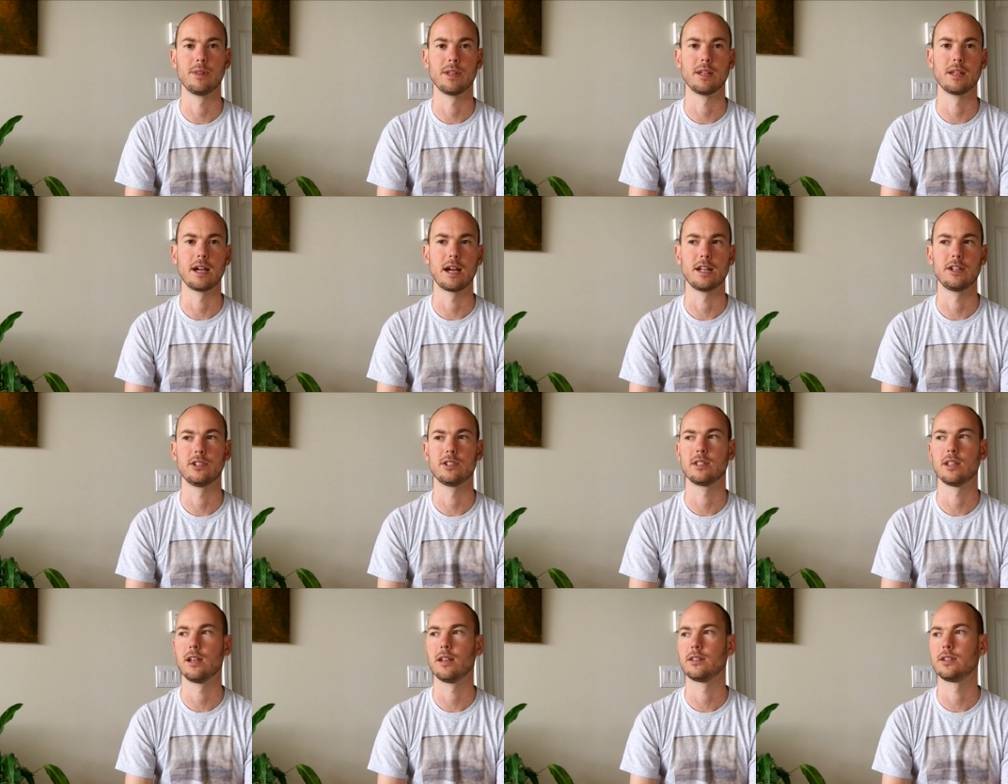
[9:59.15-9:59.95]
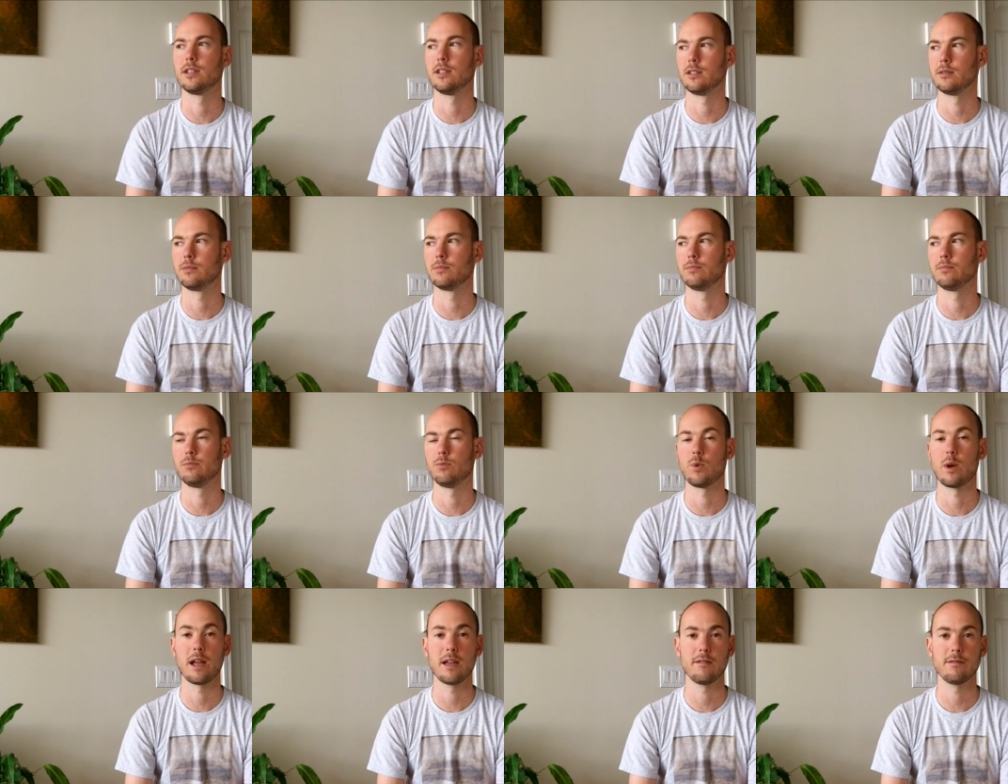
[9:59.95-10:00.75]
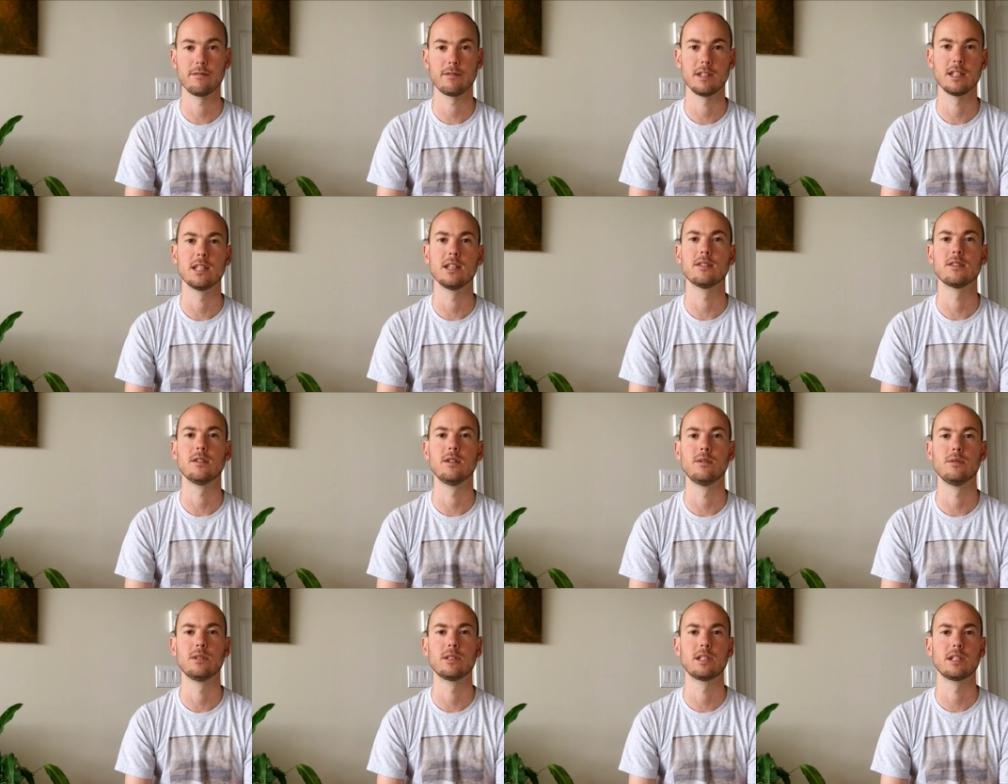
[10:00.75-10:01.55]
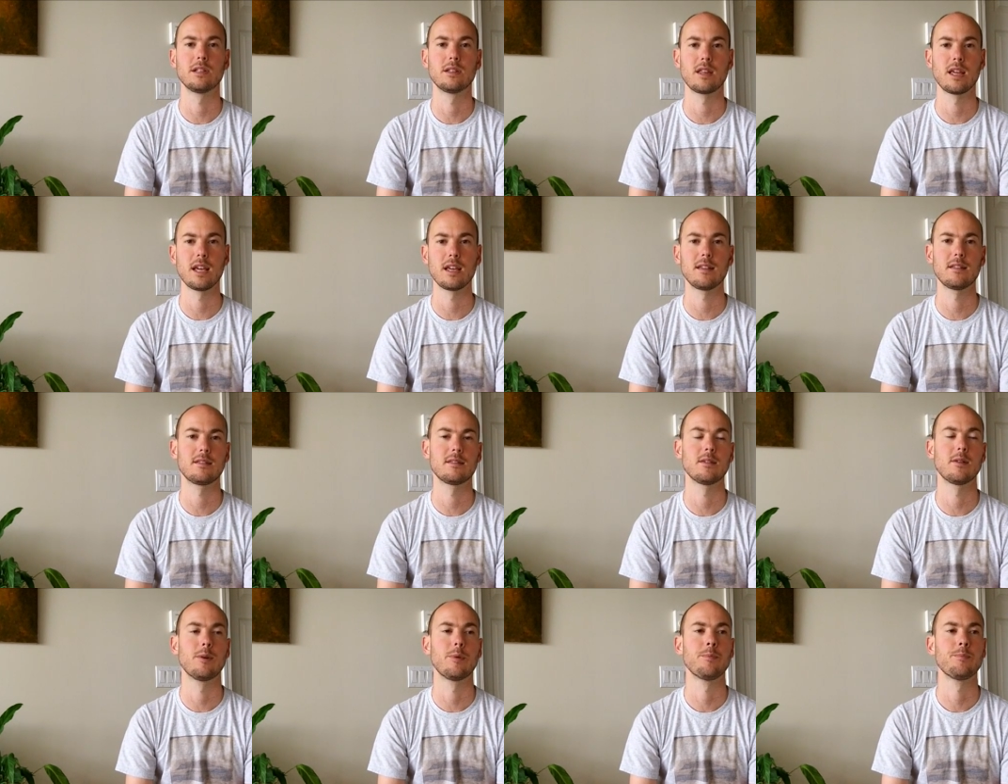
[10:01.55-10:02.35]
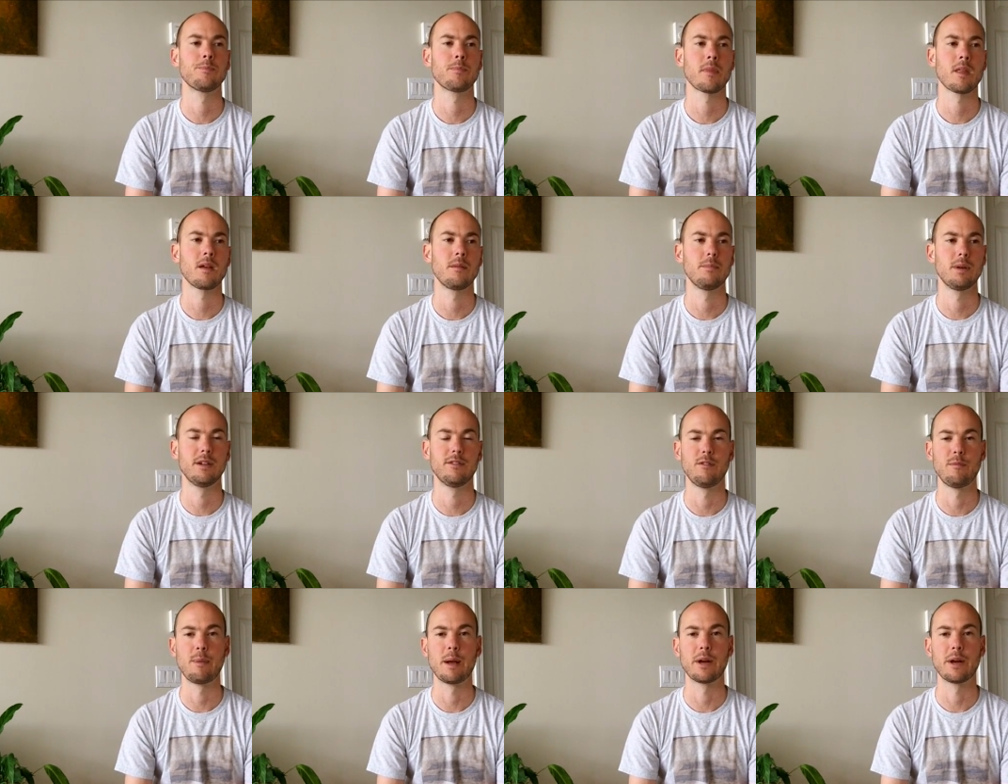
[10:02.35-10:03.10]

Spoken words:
The guy just lost his wife. He doesn't know what to think. So a bit of a